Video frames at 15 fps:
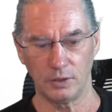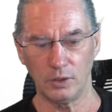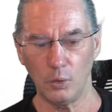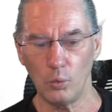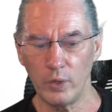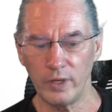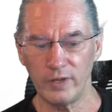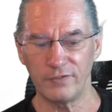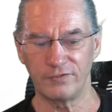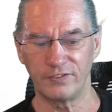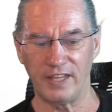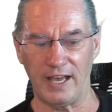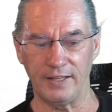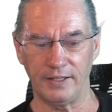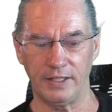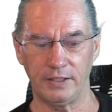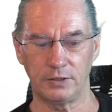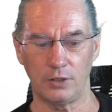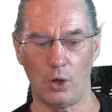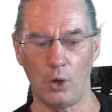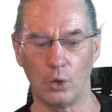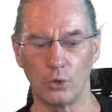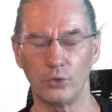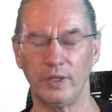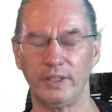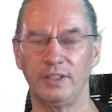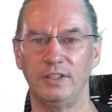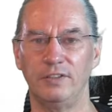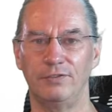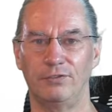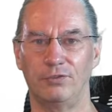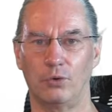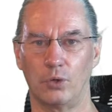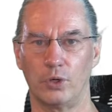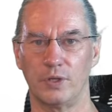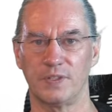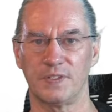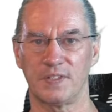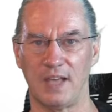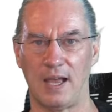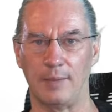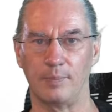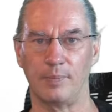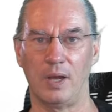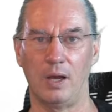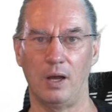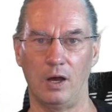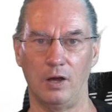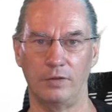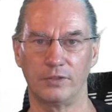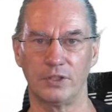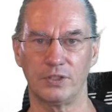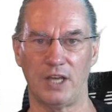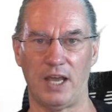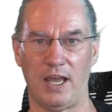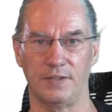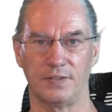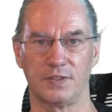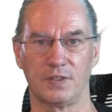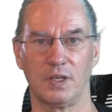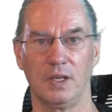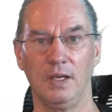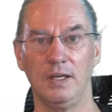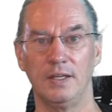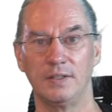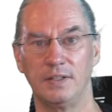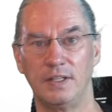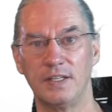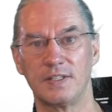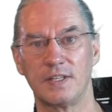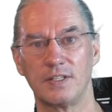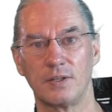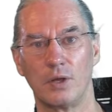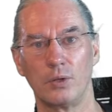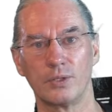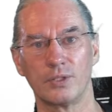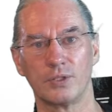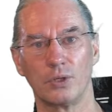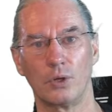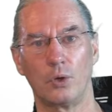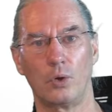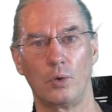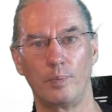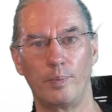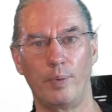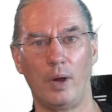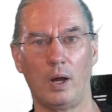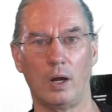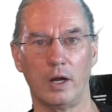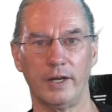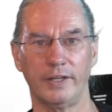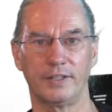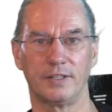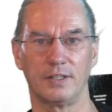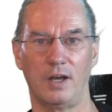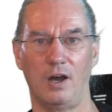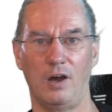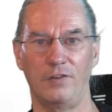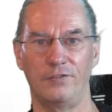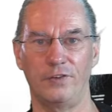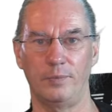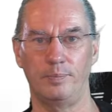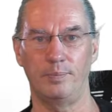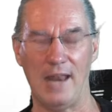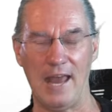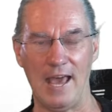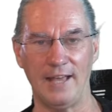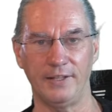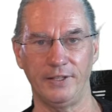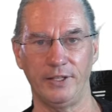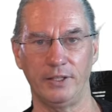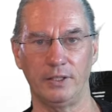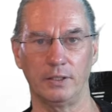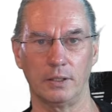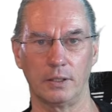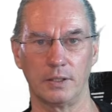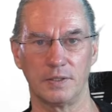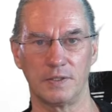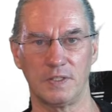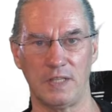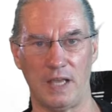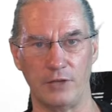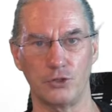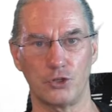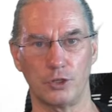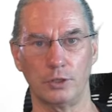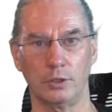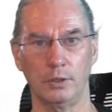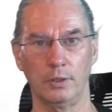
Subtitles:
we've done it already for some of the tasks. This is also part of a planning session.